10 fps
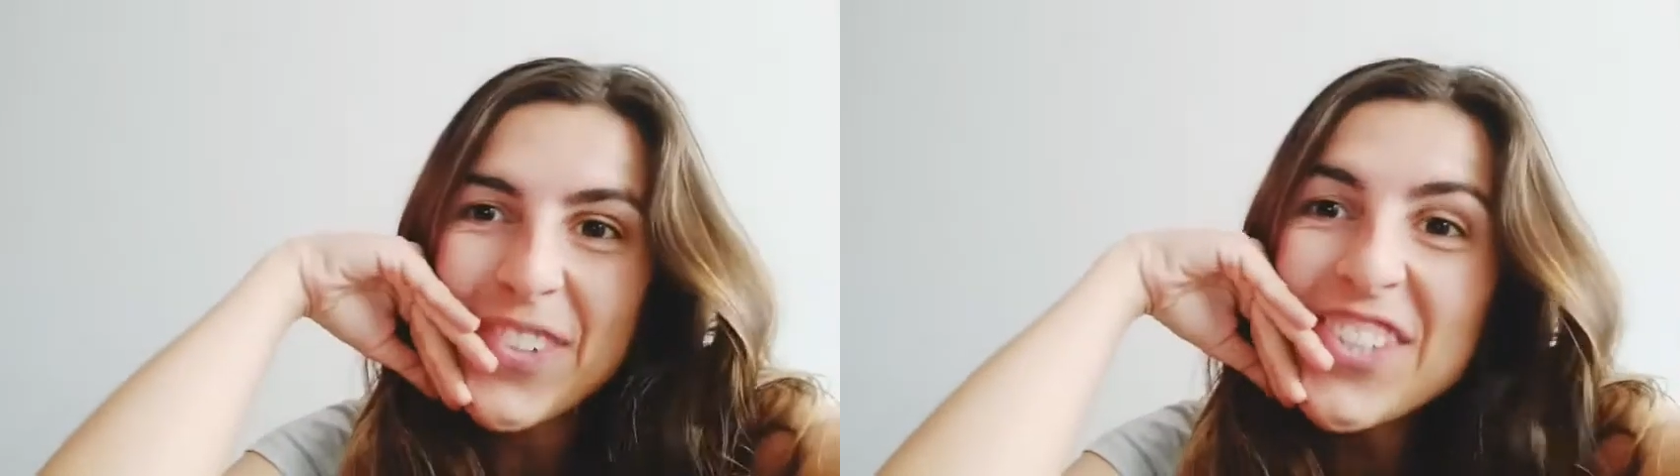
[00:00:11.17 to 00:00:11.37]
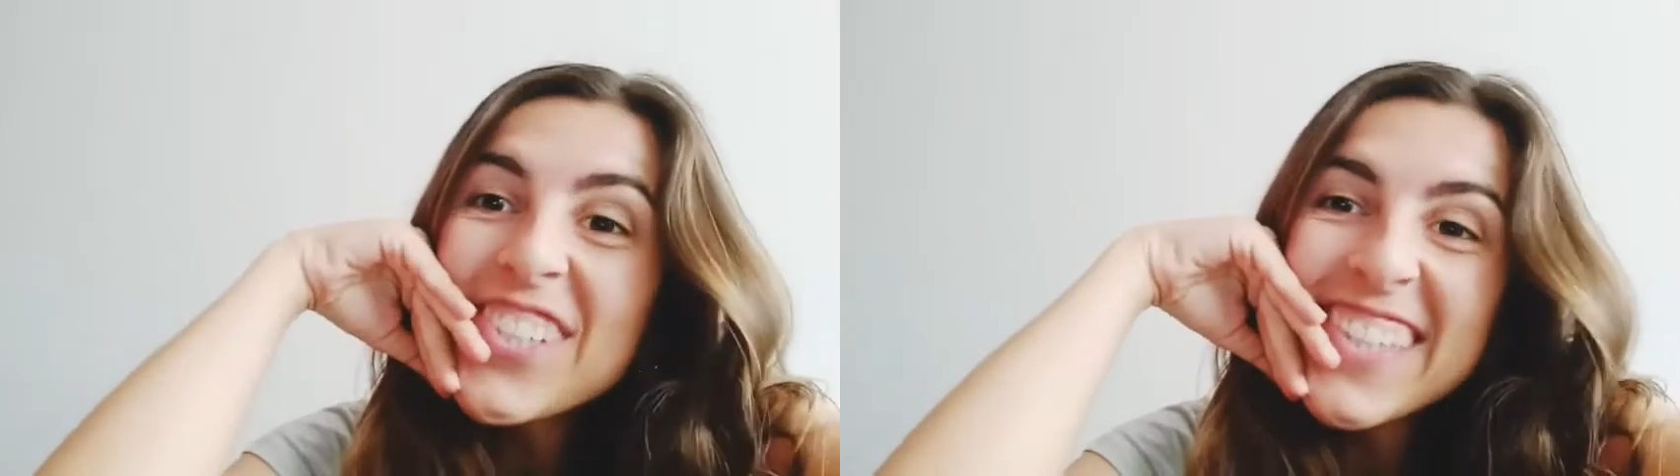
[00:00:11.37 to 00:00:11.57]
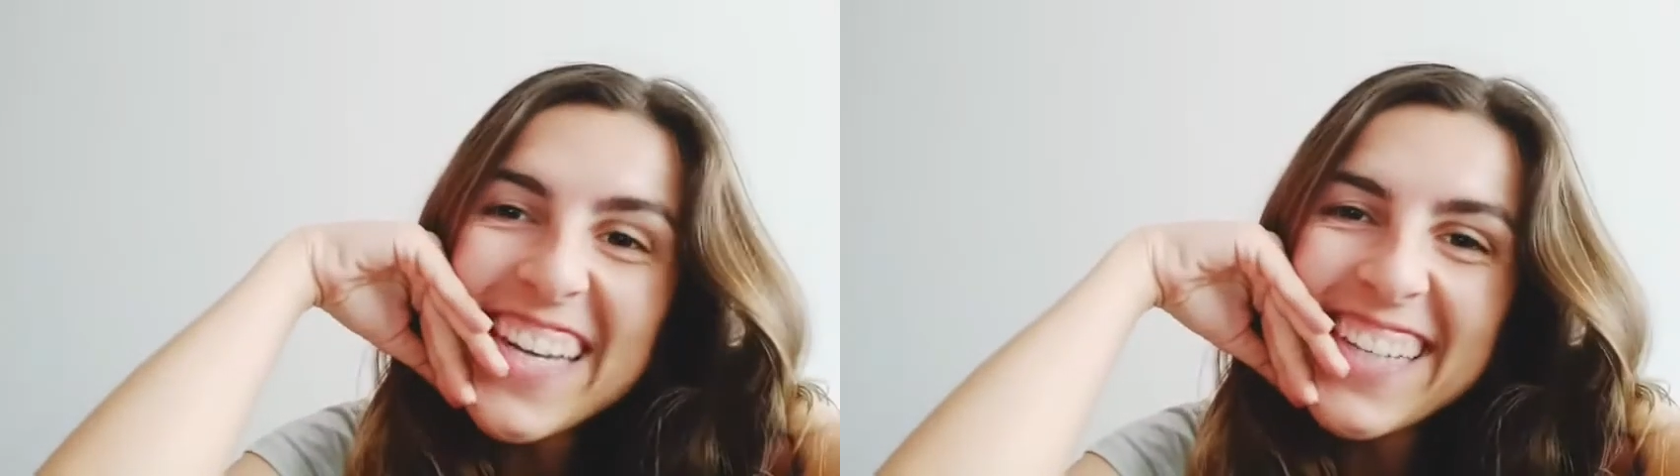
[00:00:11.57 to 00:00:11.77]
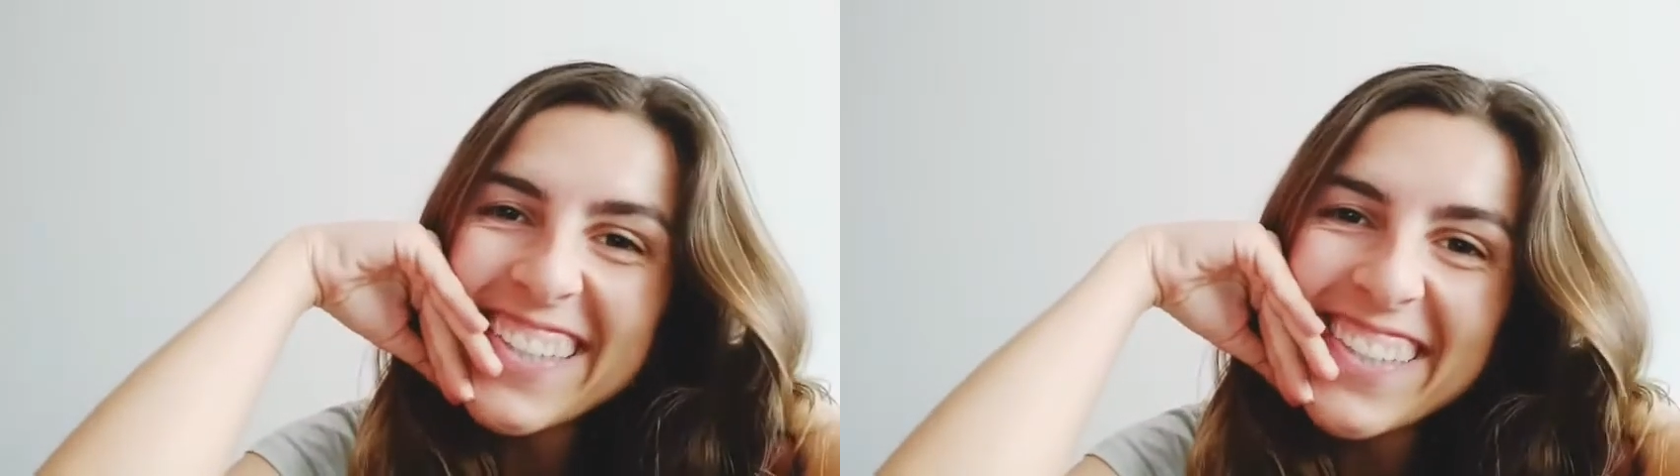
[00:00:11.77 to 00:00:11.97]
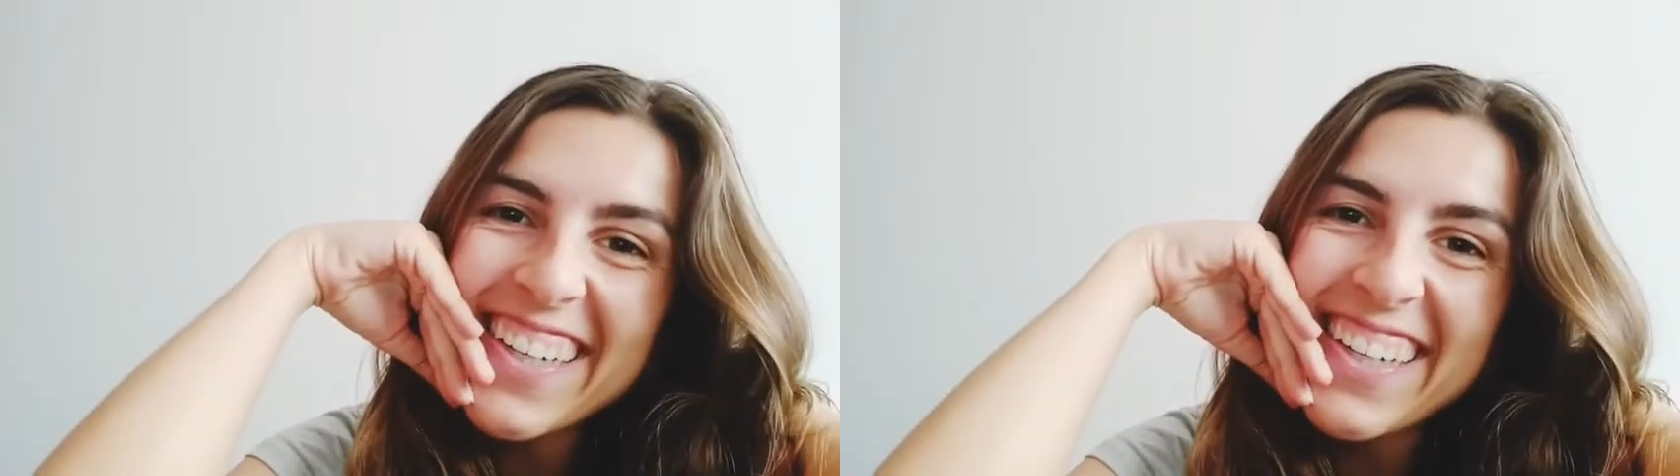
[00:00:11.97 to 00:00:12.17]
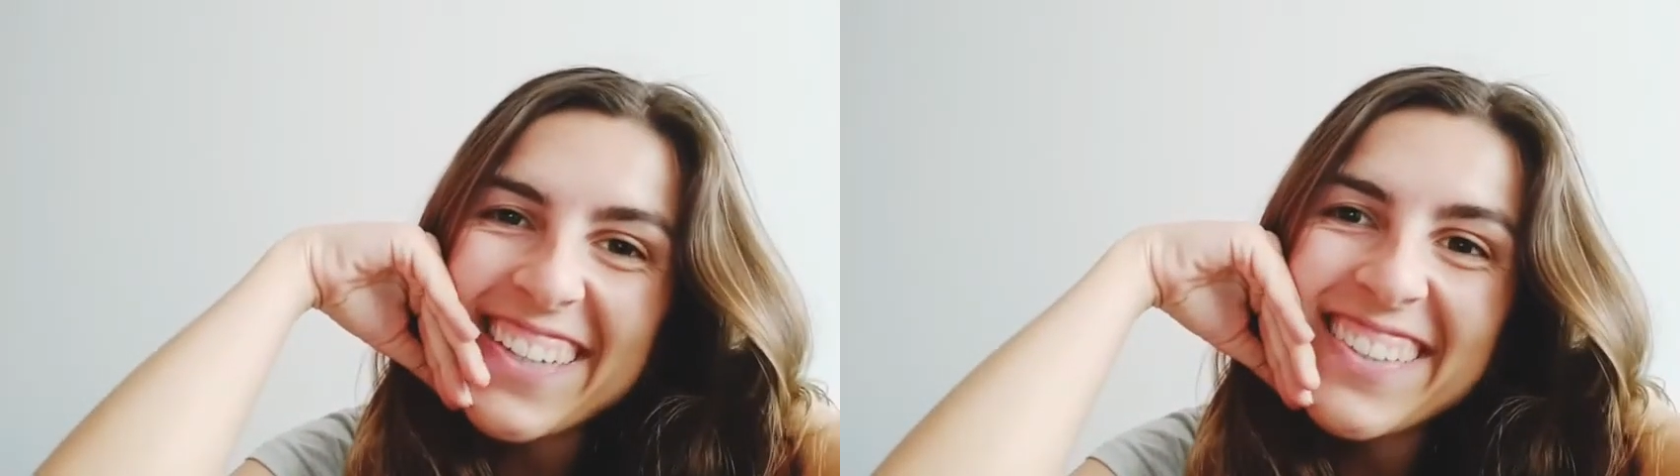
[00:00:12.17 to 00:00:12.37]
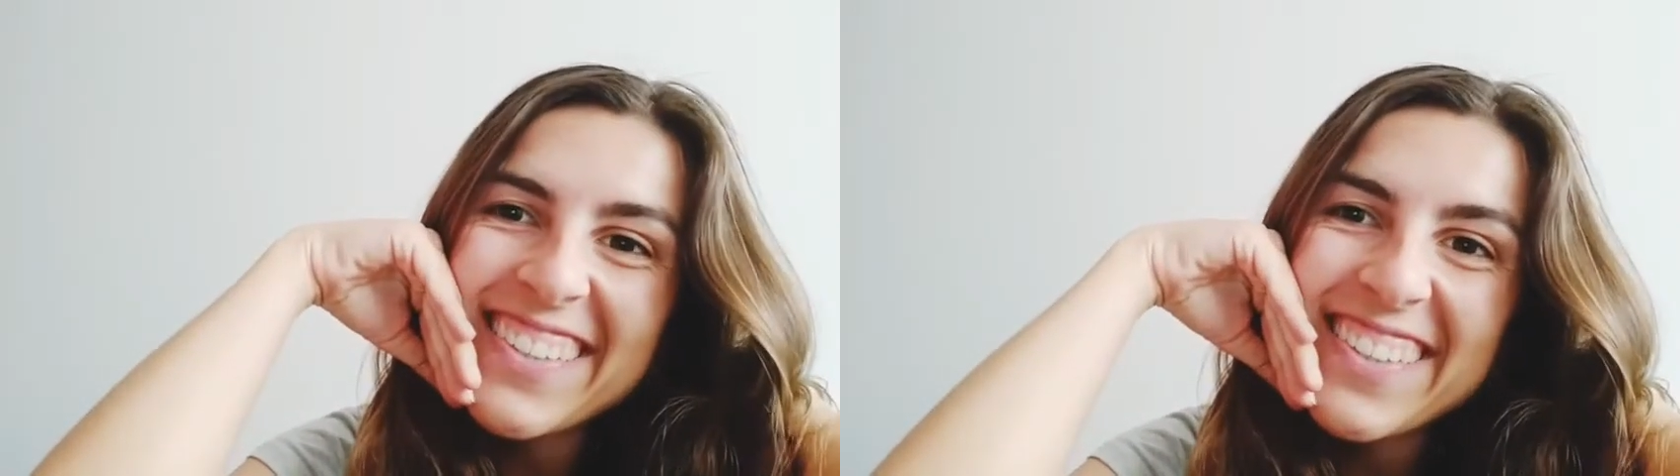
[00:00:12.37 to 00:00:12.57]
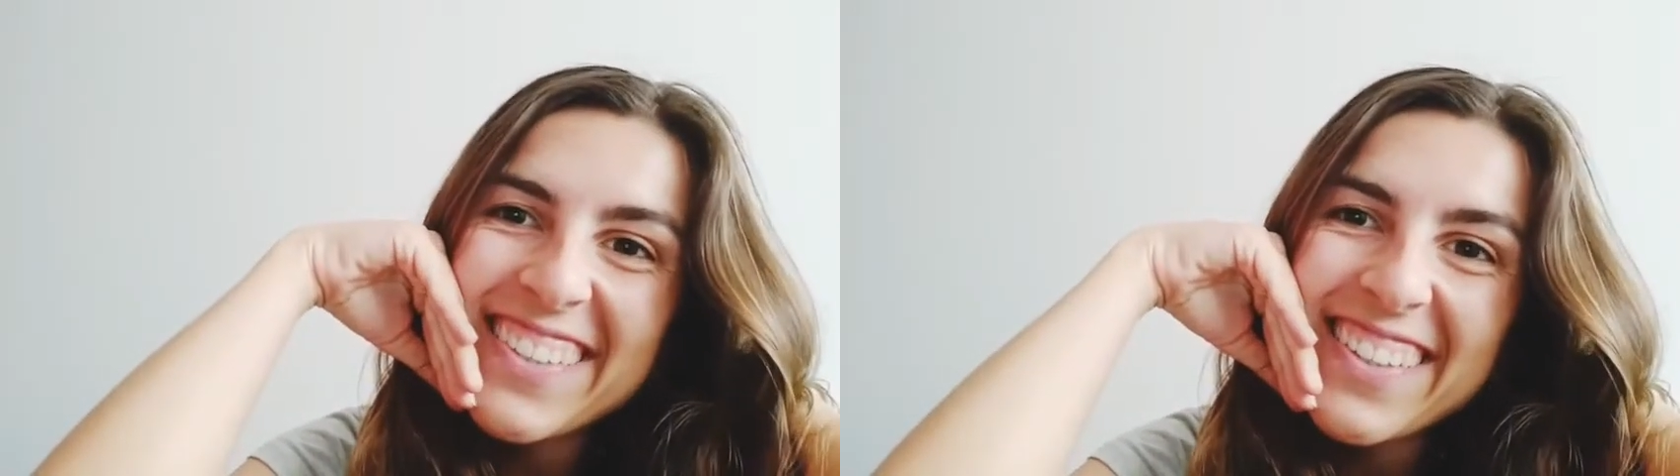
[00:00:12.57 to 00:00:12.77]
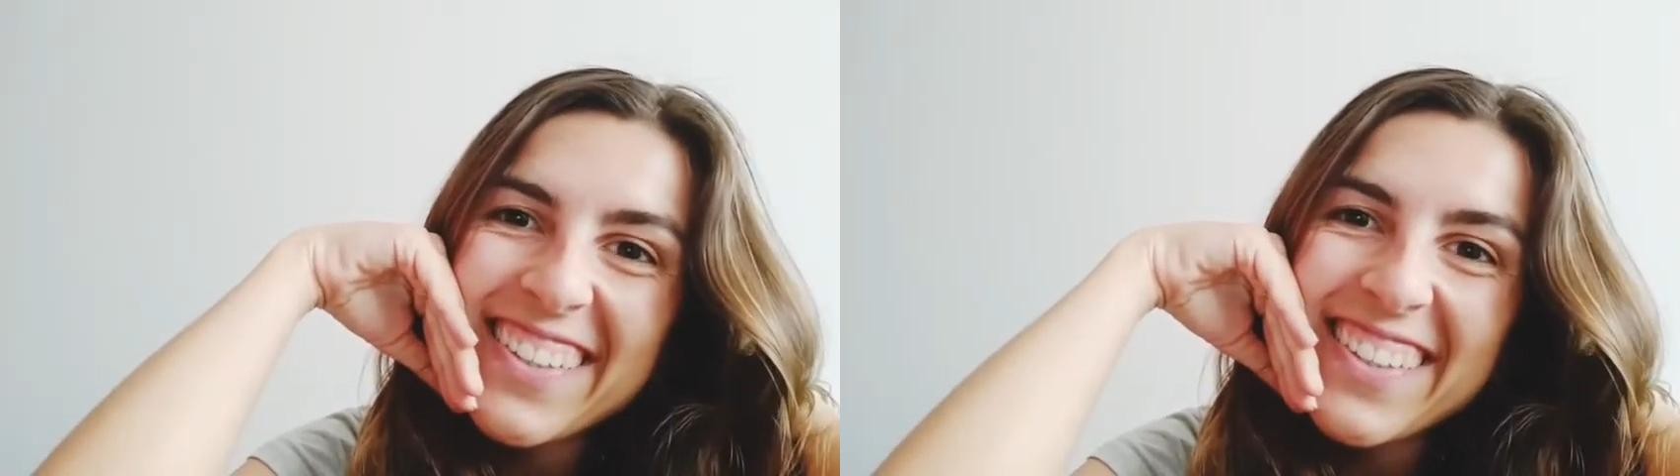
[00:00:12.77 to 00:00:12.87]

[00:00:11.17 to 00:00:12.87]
you did it, guys.